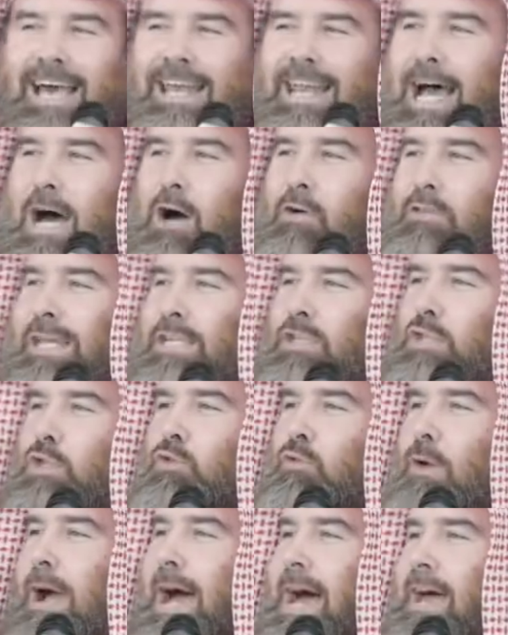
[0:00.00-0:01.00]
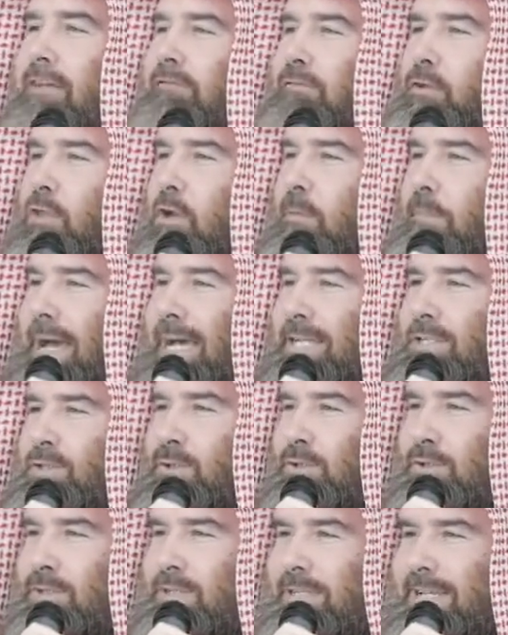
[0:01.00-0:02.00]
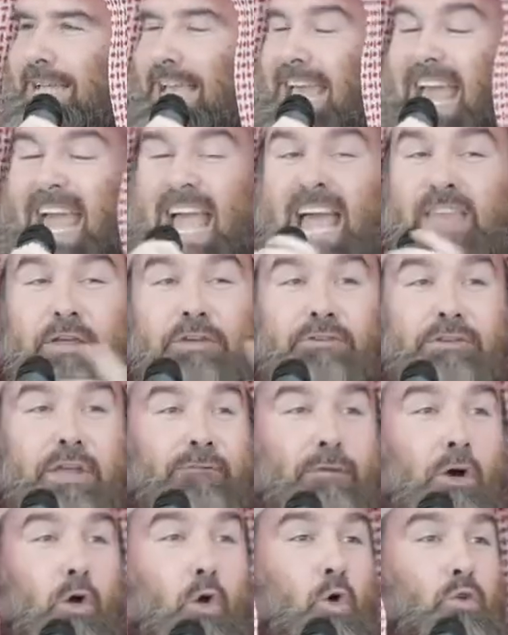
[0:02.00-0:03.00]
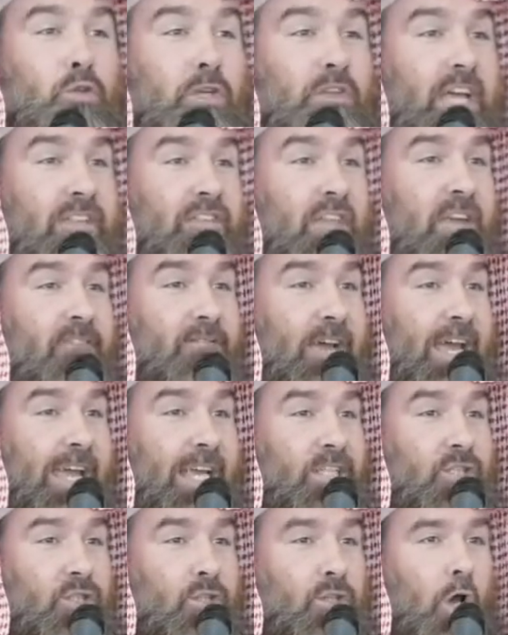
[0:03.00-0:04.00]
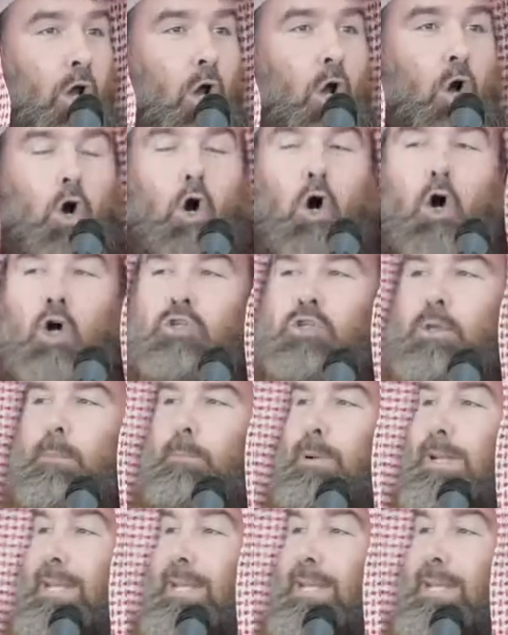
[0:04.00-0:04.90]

and how they strive for their master and the difficulty that they face, all to